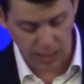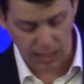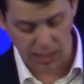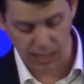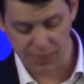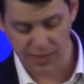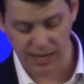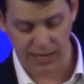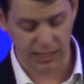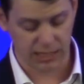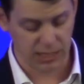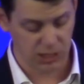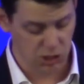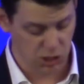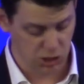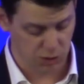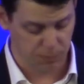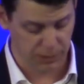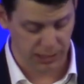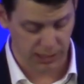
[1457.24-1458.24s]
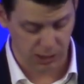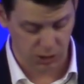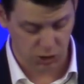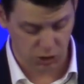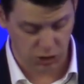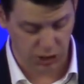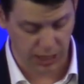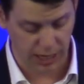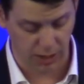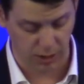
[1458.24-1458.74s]
then it can just be
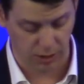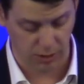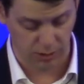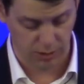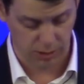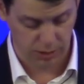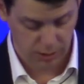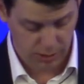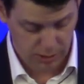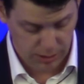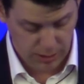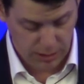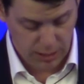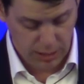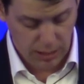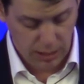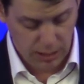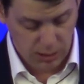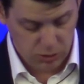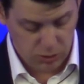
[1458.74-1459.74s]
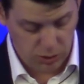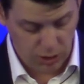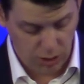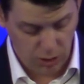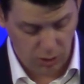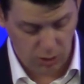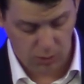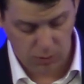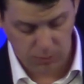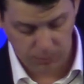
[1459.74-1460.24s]
shared.
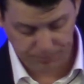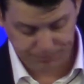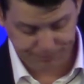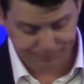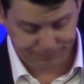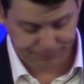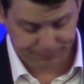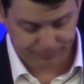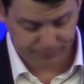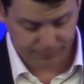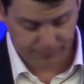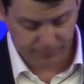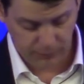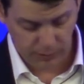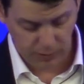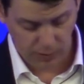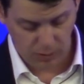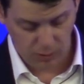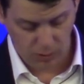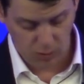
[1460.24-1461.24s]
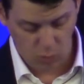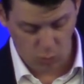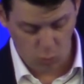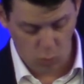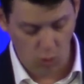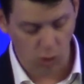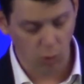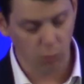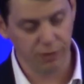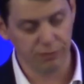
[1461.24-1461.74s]
So
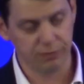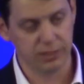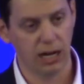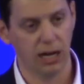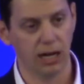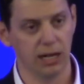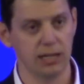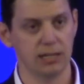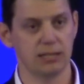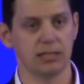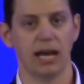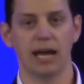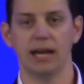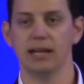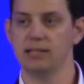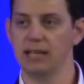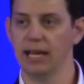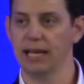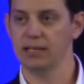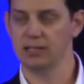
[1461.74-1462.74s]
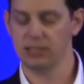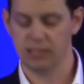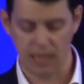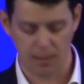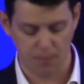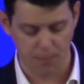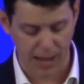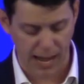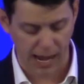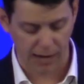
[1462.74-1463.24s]
what we've done is kind of take a
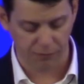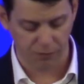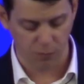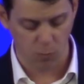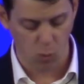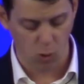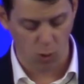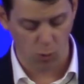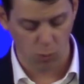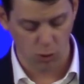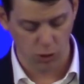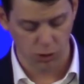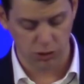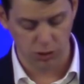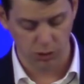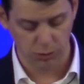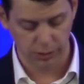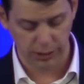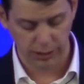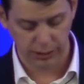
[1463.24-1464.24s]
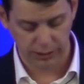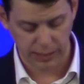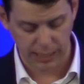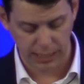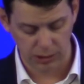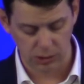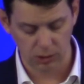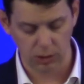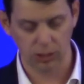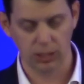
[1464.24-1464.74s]
step back from what we're doing
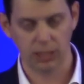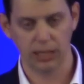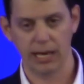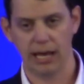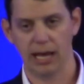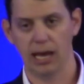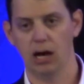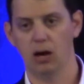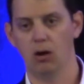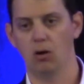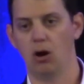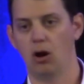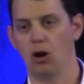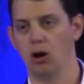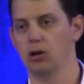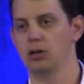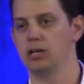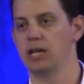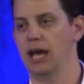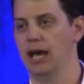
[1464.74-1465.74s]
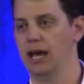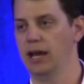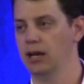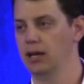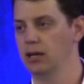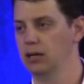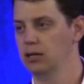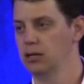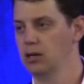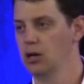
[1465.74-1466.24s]
and looking how our
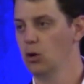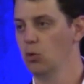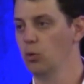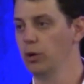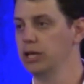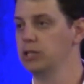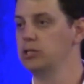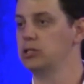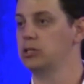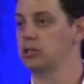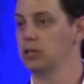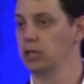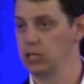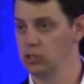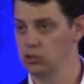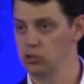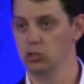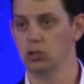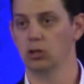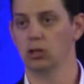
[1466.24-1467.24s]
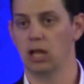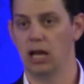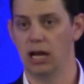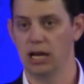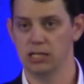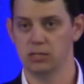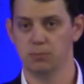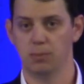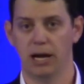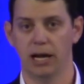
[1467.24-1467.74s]
data which is
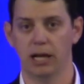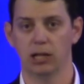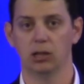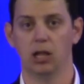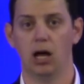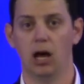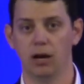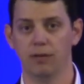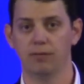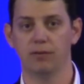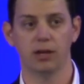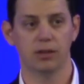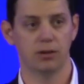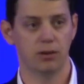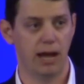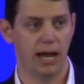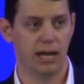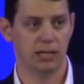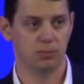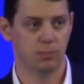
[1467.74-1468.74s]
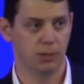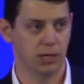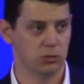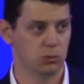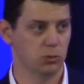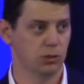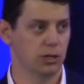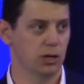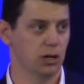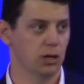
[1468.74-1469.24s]
utilized by a lot of other aspects
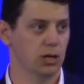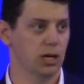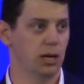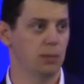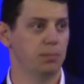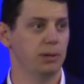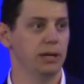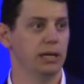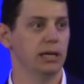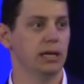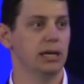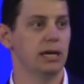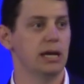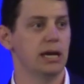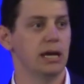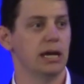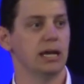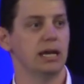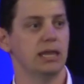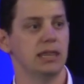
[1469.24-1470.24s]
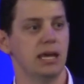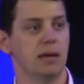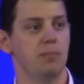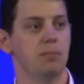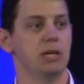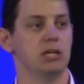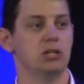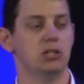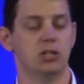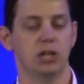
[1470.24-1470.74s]
within our company, can then
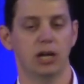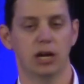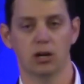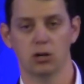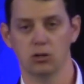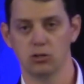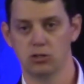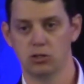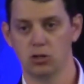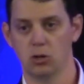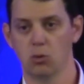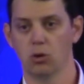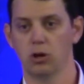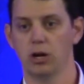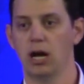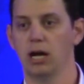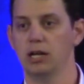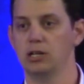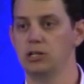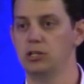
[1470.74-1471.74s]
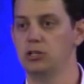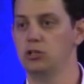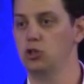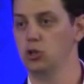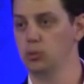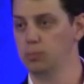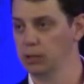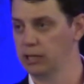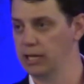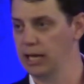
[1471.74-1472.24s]
be shared. So we're not
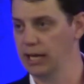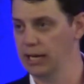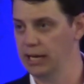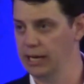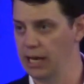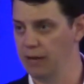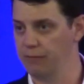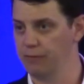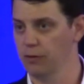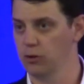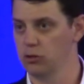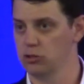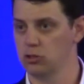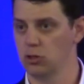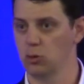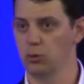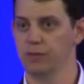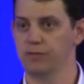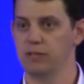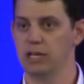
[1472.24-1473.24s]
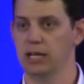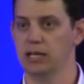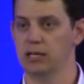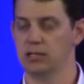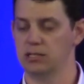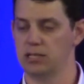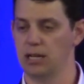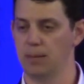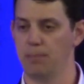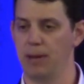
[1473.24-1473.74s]
duplicating effort. So we've taken a
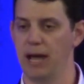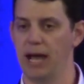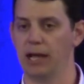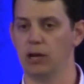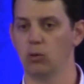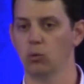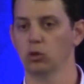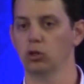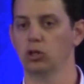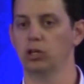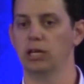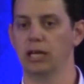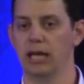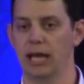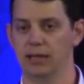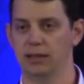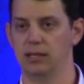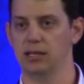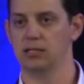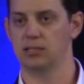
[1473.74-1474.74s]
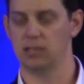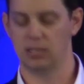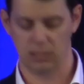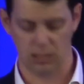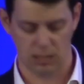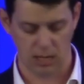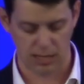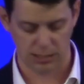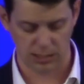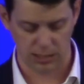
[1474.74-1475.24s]
step back and we're looking at this
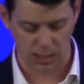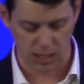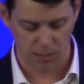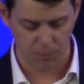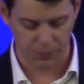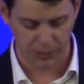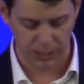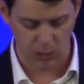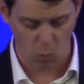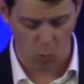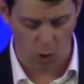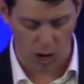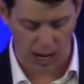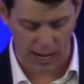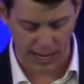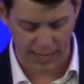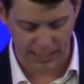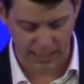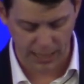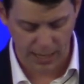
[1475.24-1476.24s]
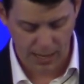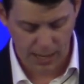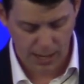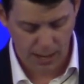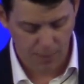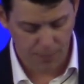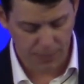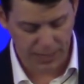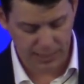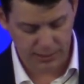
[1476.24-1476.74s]
as a company-wide
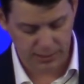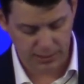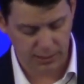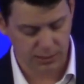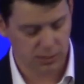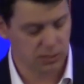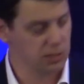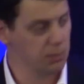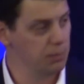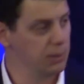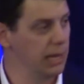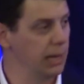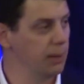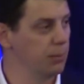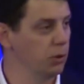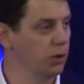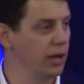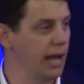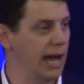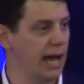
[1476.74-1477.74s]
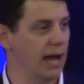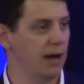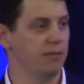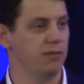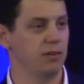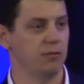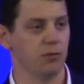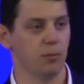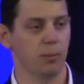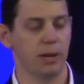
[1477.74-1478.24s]
basis to be able to have
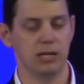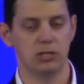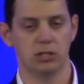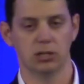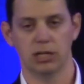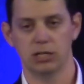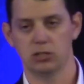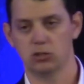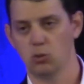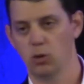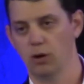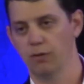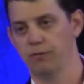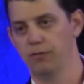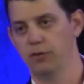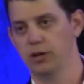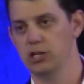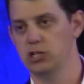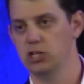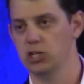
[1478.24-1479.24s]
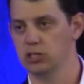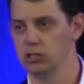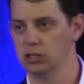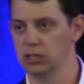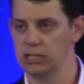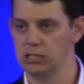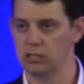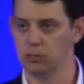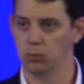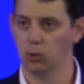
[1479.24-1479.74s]
information like square footages,
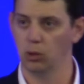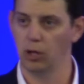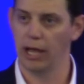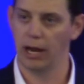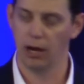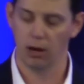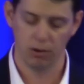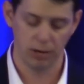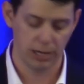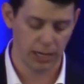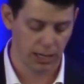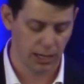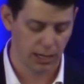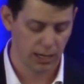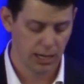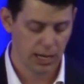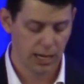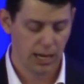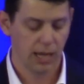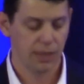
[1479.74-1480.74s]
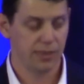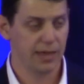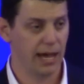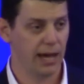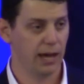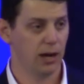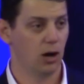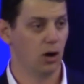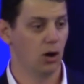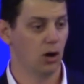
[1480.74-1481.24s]
leasable area
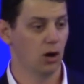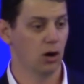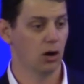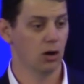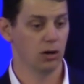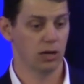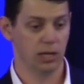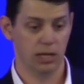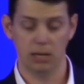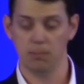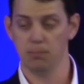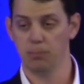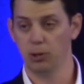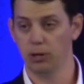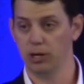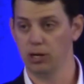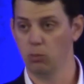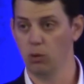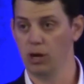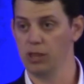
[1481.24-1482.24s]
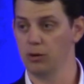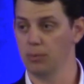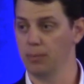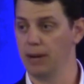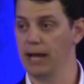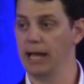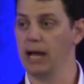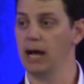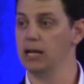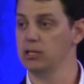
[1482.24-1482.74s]
that are inputted whether
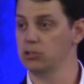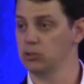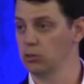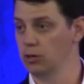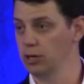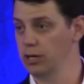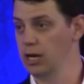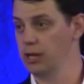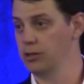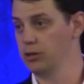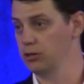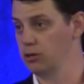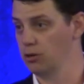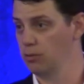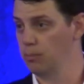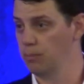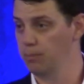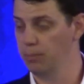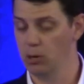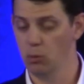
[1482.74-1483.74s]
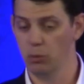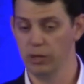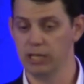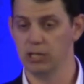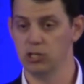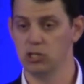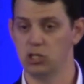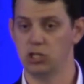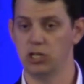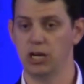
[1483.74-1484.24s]
by us or another, but we
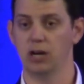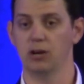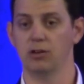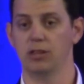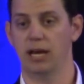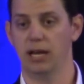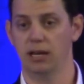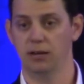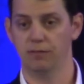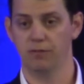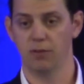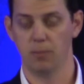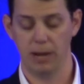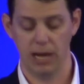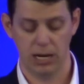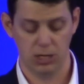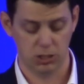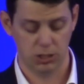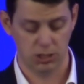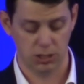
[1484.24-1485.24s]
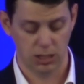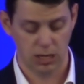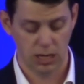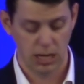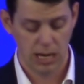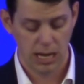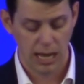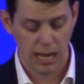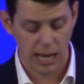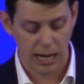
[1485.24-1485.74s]
can share that information
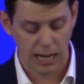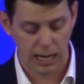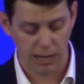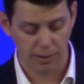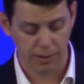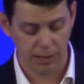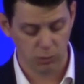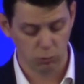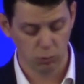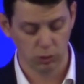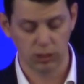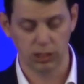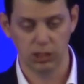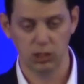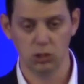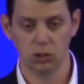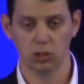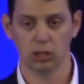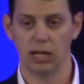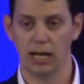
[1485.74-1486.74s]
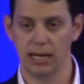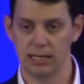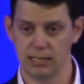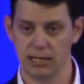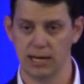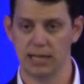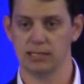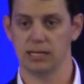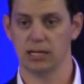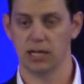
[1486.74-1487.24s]
and really utilize
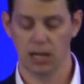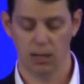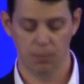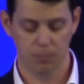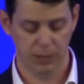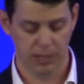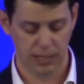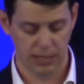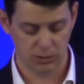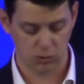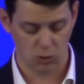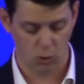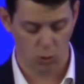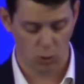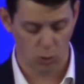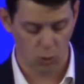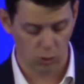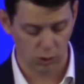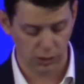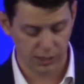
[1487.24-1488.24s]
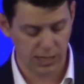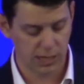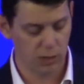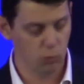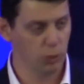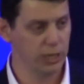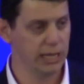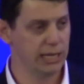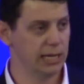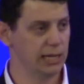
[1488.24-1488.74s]
it as a company as a whole. And then
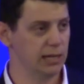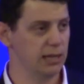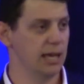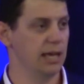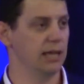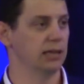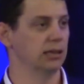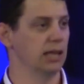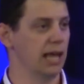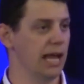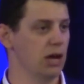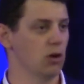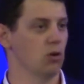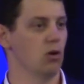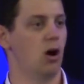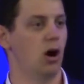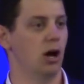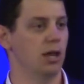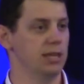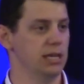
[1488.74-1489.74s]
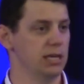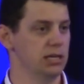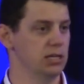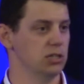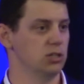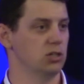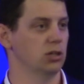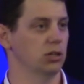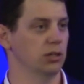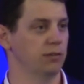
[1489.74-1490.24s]
we can then layer on the
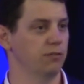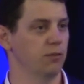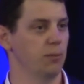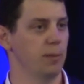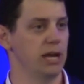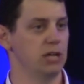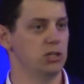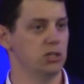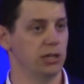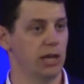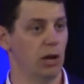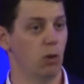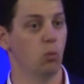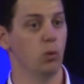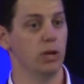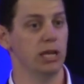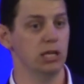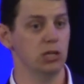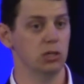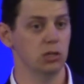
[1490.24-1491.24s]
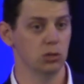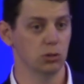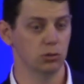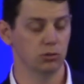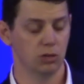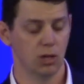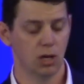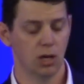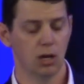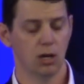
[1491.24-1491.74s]
additional information that we
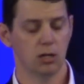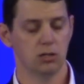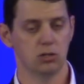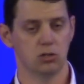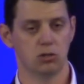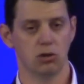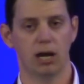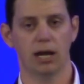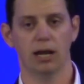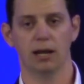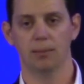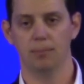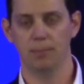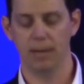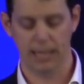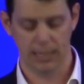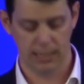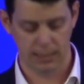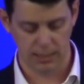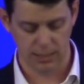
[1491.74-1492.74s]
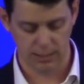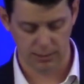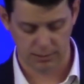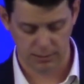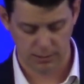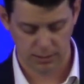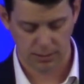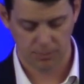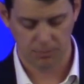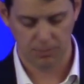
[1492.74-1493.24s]
use to try to make
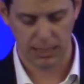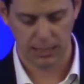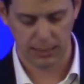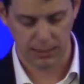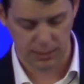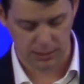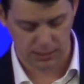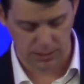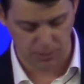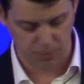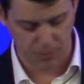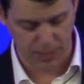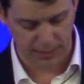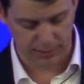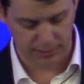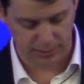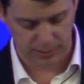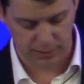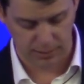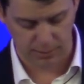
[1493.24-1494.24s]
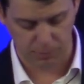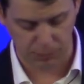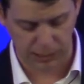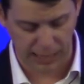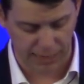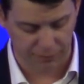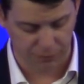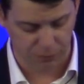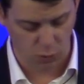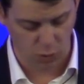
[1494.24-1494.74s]
this the best
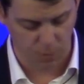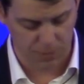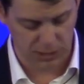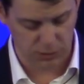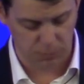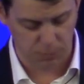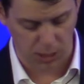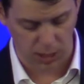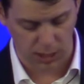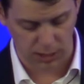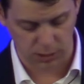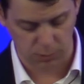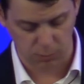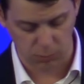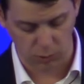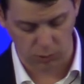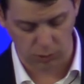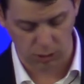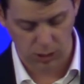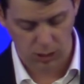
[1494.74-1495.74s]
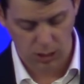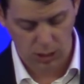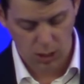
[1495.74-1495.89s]
platform as possible.